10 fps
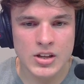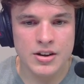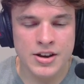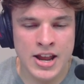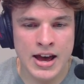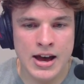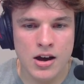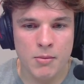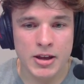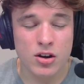
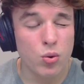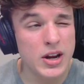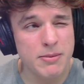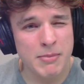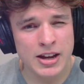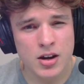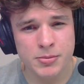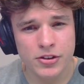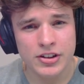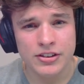Now, my queen might come
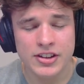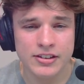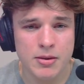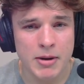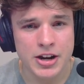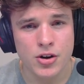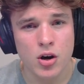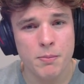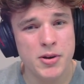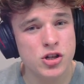to c6, it might
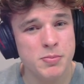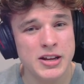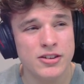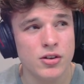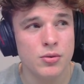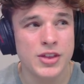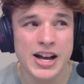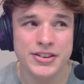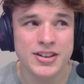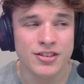not. Bishop e2,
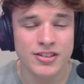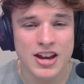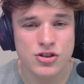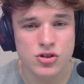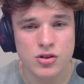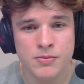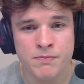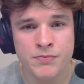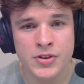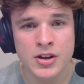that's a concession.
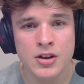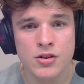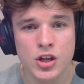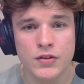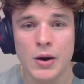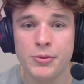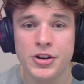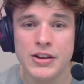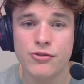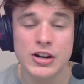You've come to
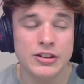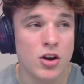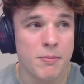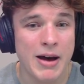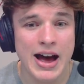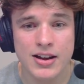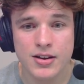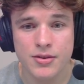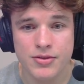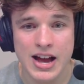d3 to go back.
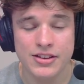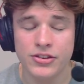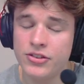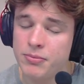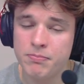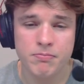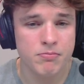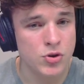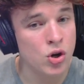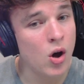That's
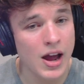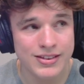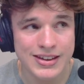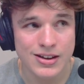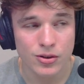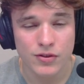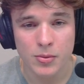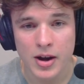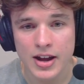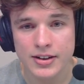not ideal for
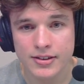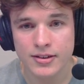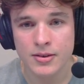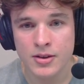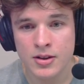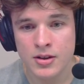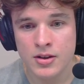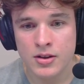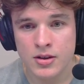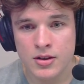white.
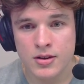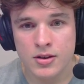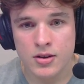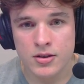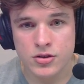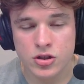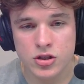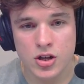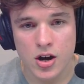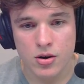
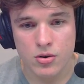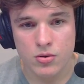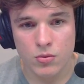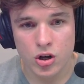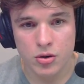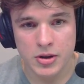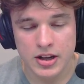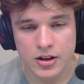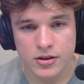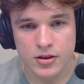So, what are we
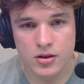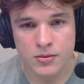going to do?